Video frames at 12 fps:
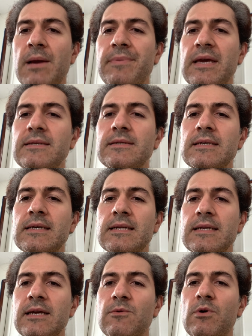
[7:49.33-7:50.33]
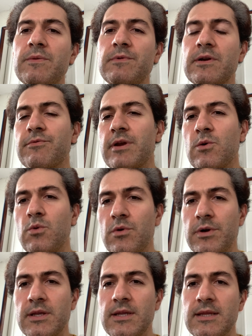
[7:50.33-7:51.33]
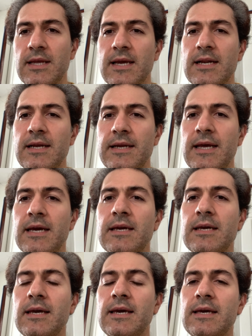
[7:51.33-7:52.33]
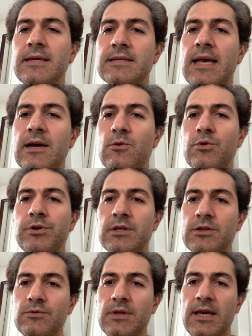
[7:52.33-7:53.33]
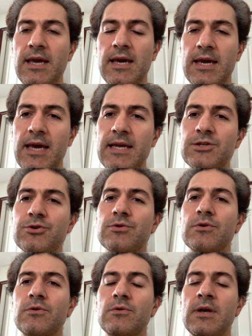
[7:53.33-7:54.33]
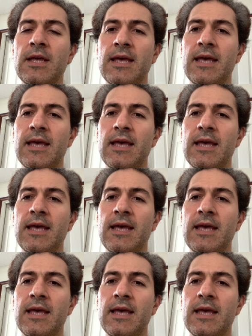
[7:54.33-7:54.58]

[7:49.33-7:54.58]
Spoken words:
basically what we recorded in the clinic is according to the GEC-ESRO